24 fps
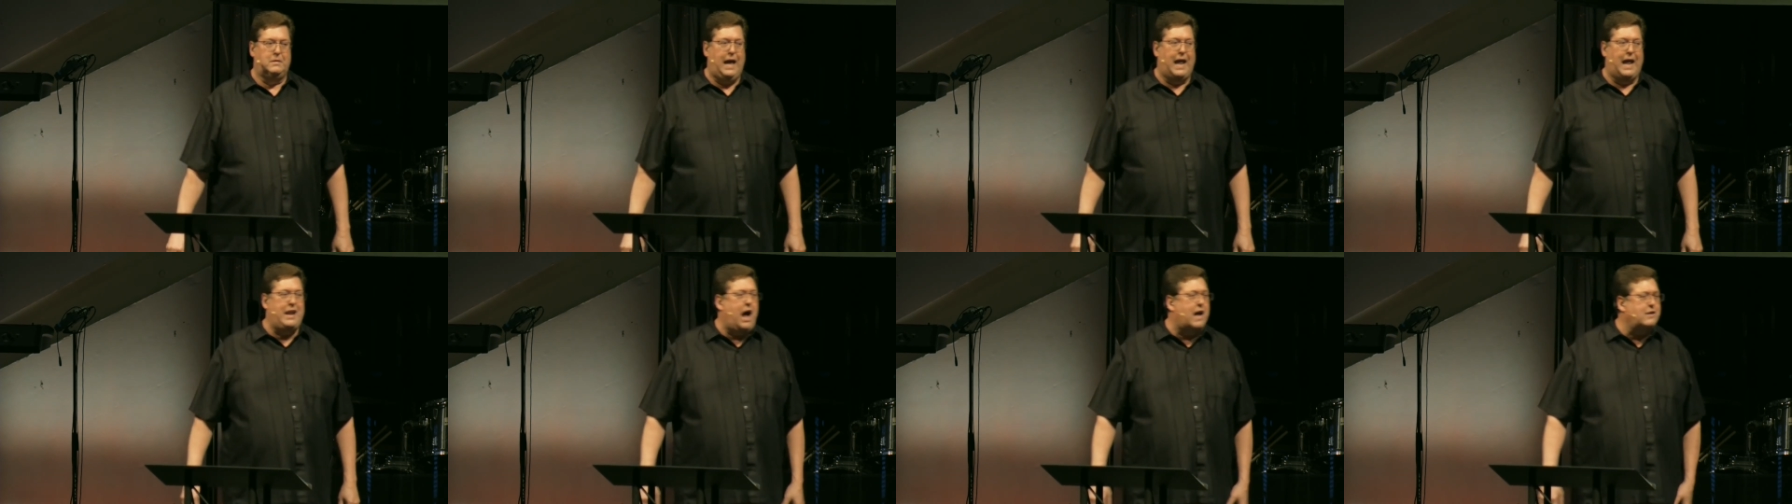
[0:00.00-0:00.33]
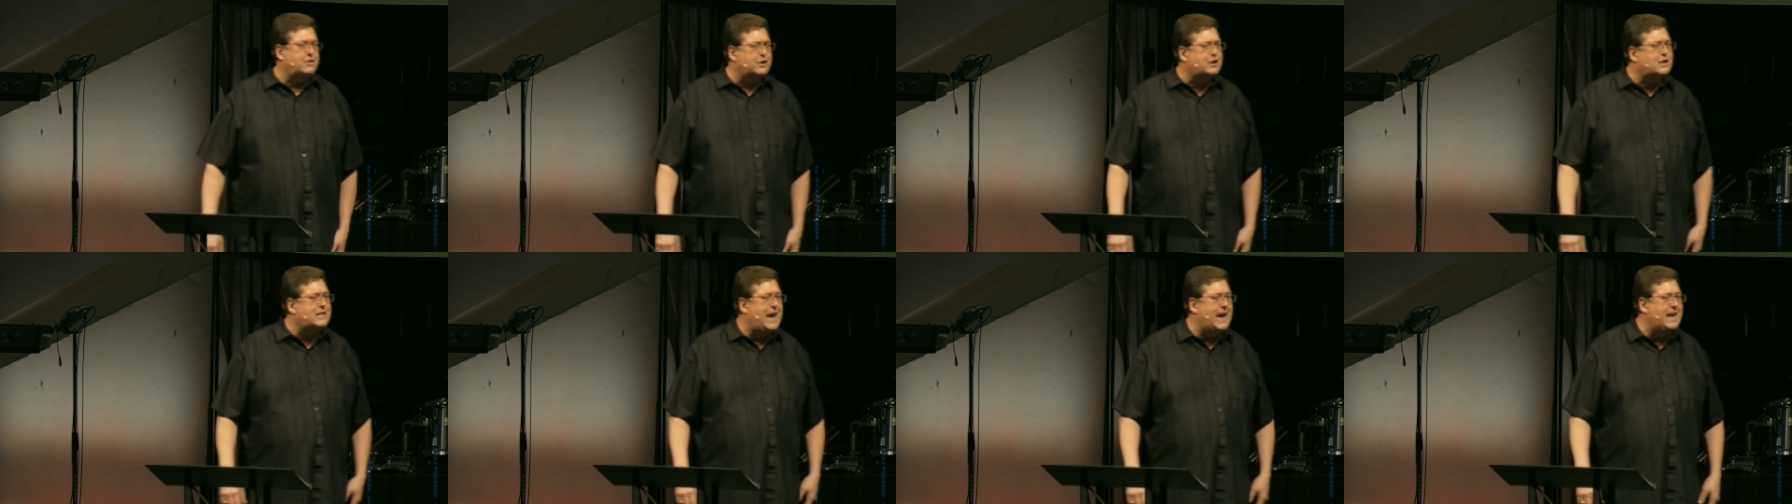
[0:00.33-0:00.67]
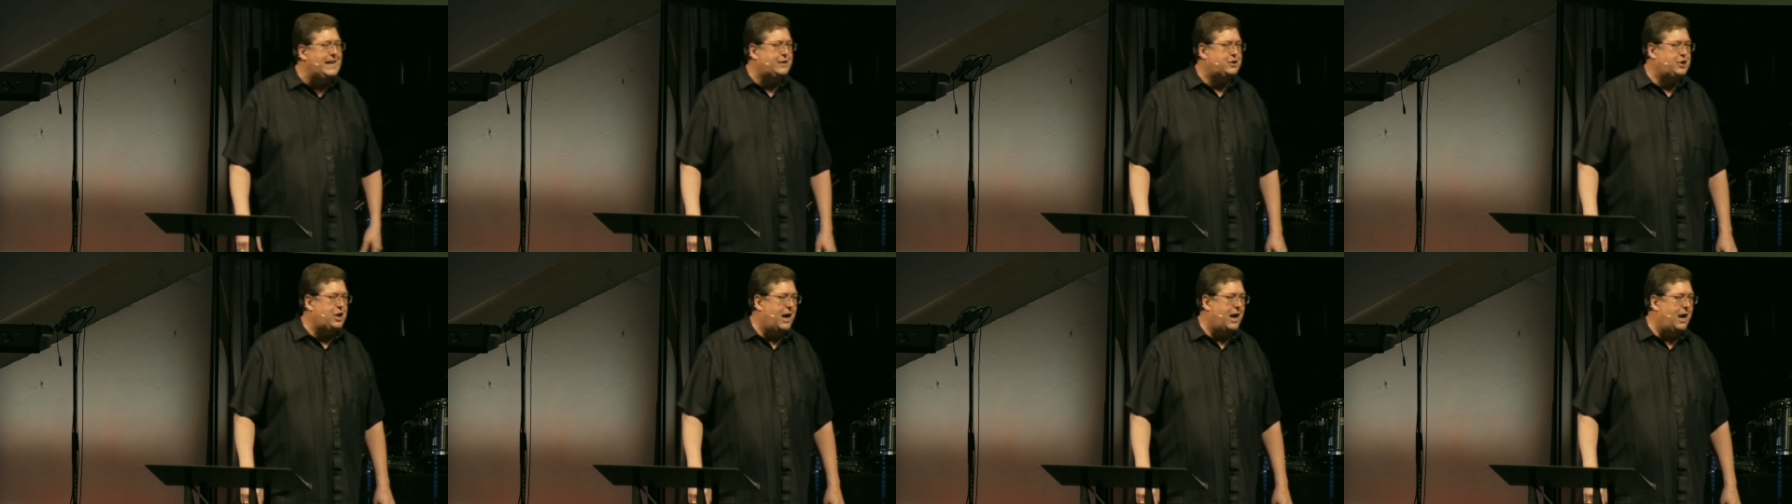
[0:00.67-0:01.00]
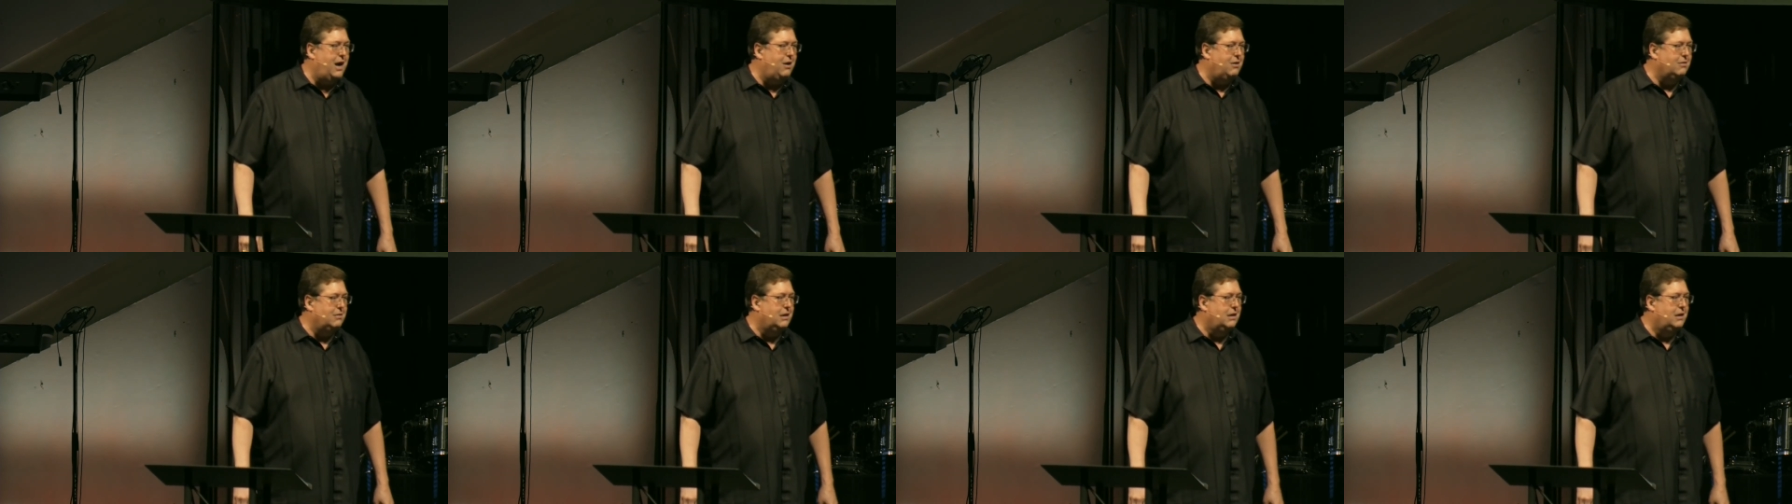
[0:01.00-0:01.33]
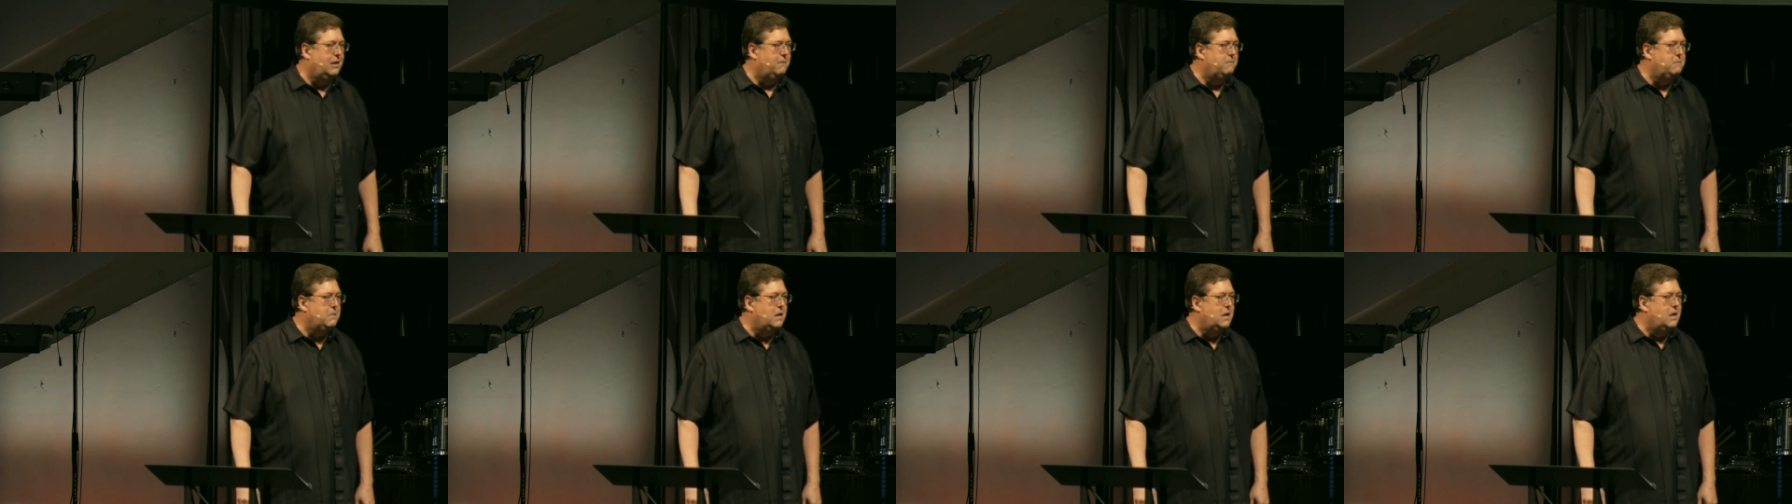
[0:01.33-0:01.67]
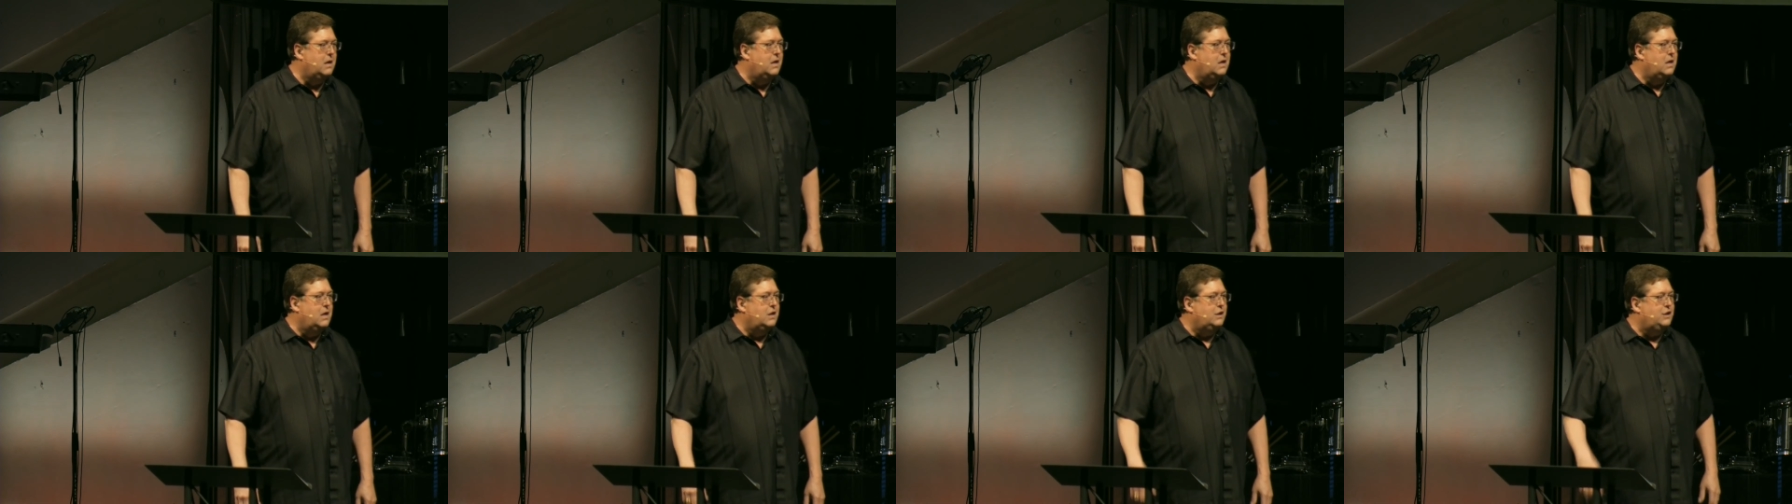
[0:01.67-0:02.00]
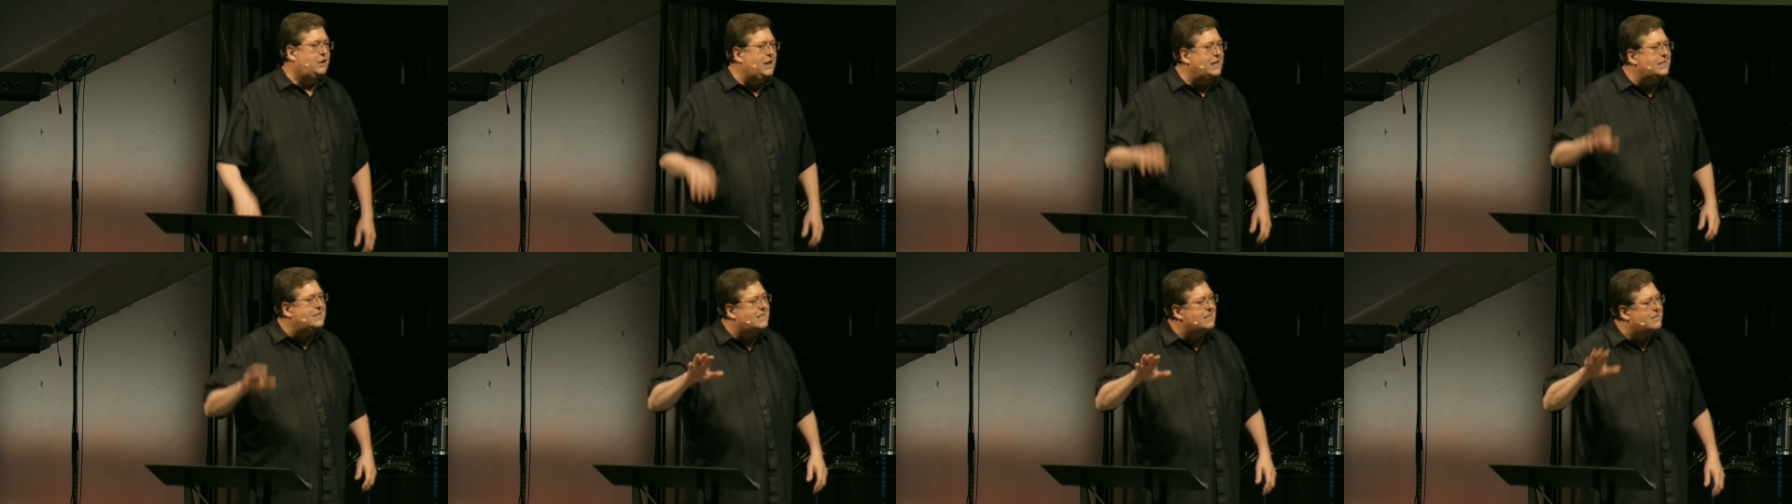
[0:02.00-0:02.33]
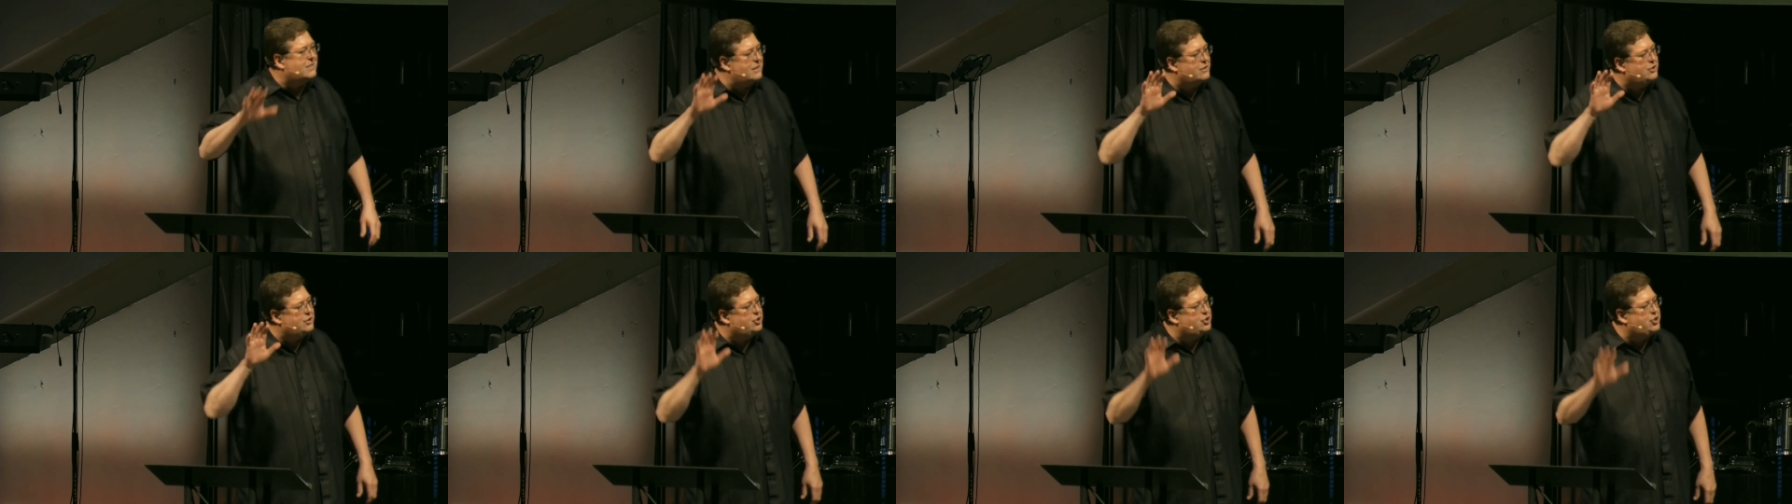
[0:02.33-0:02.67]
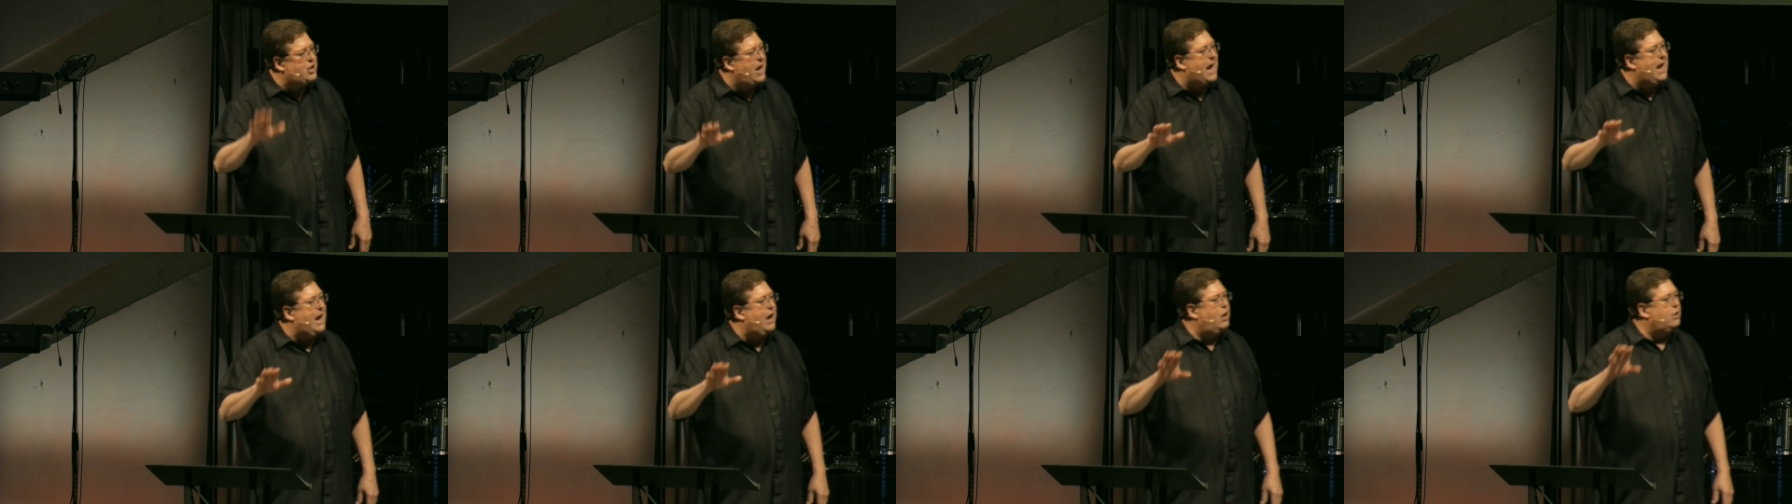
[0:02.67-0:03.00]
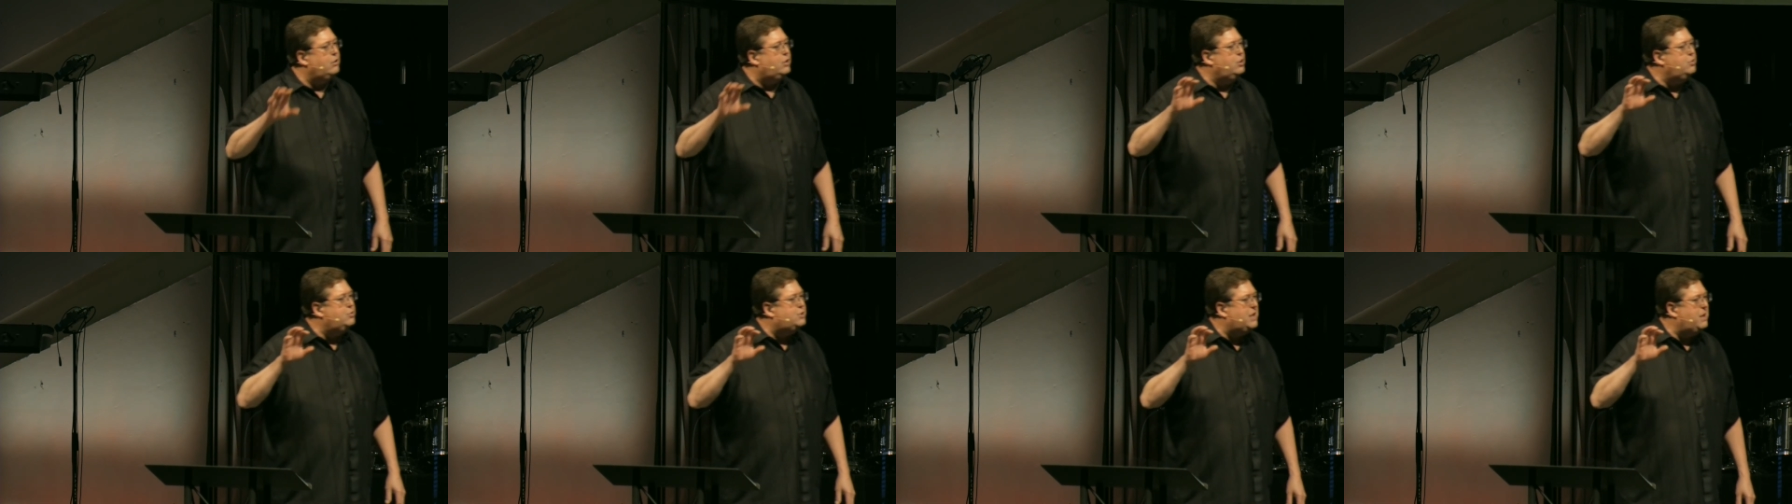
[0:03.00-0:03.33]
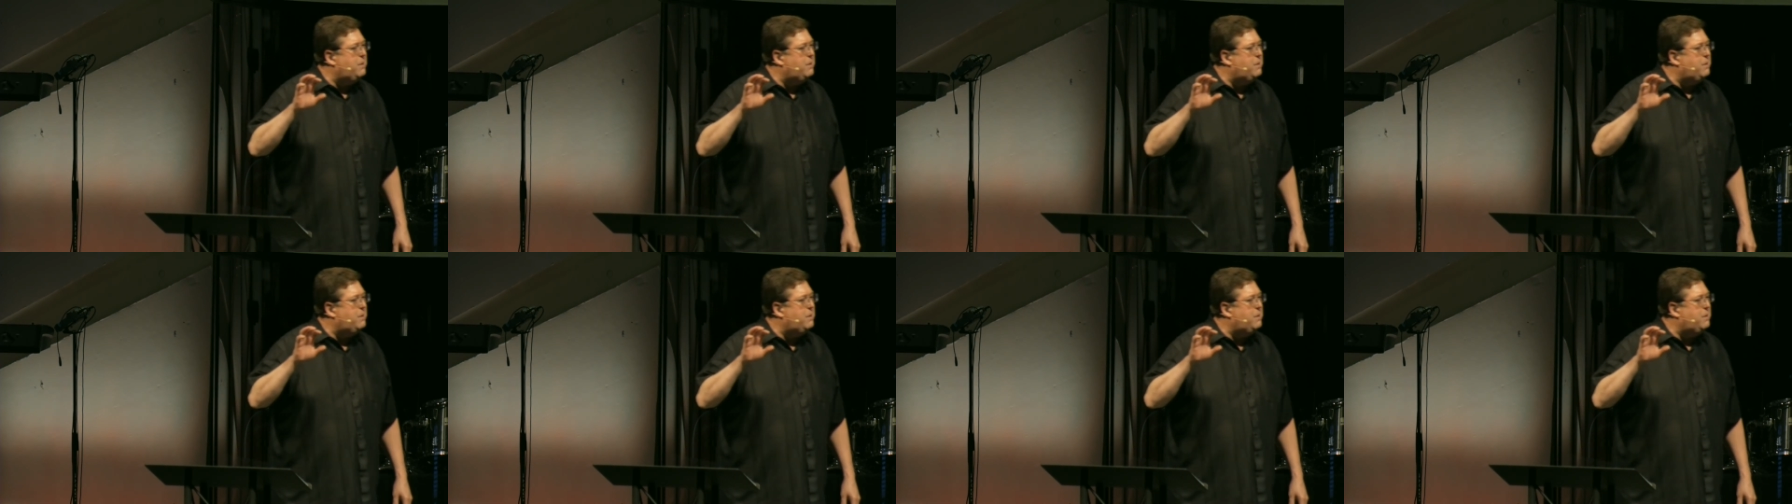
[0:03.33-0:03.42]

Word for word: And not just any child, this is a child who's